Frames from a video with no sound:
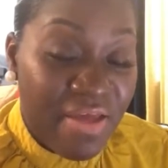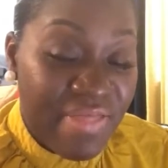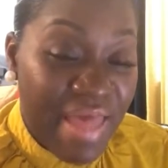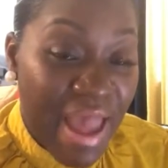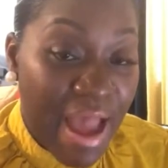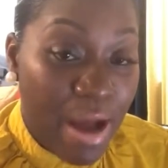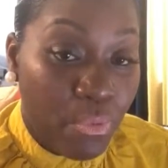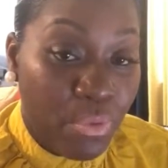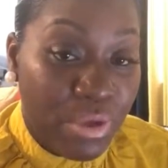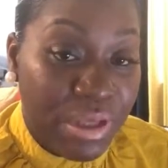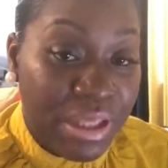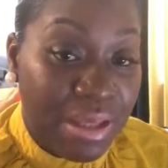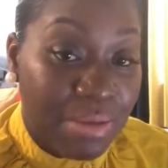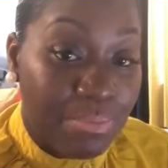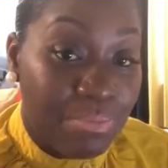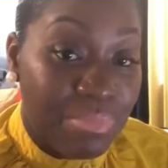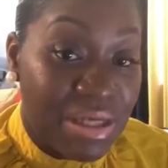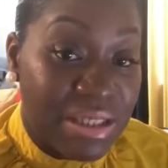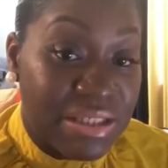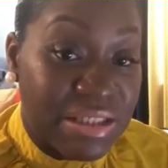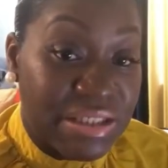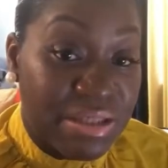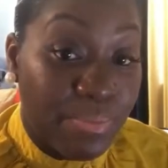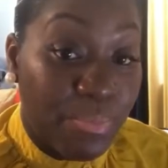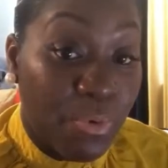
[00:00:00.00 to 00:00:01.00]
that we can
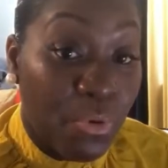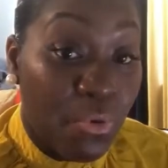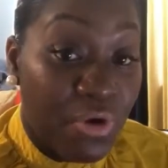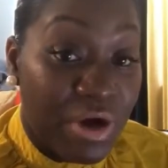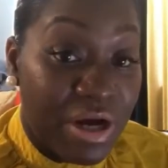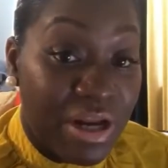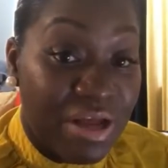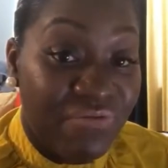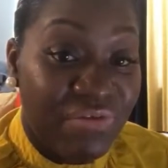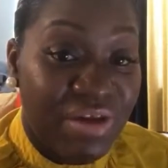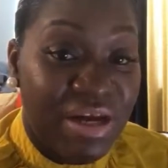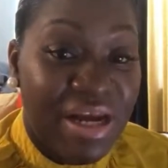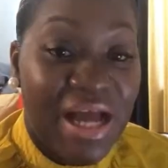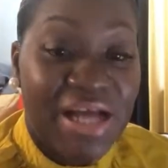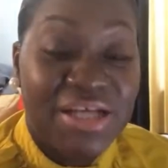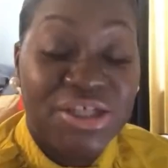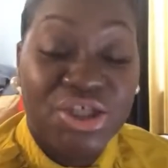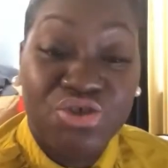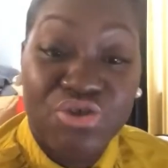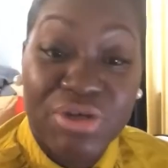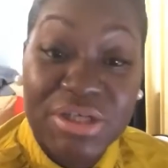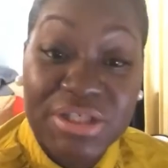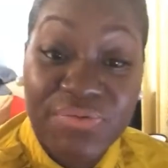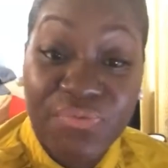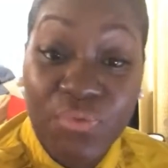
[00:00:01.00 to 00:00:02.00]
be supportive and not
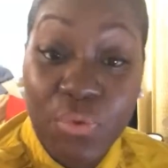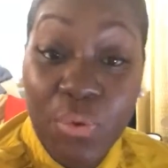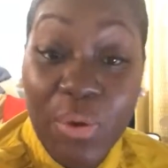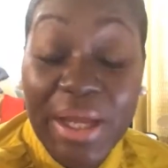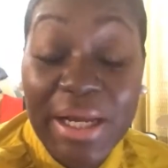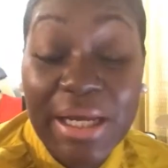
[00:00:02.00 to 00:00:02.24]
stressful.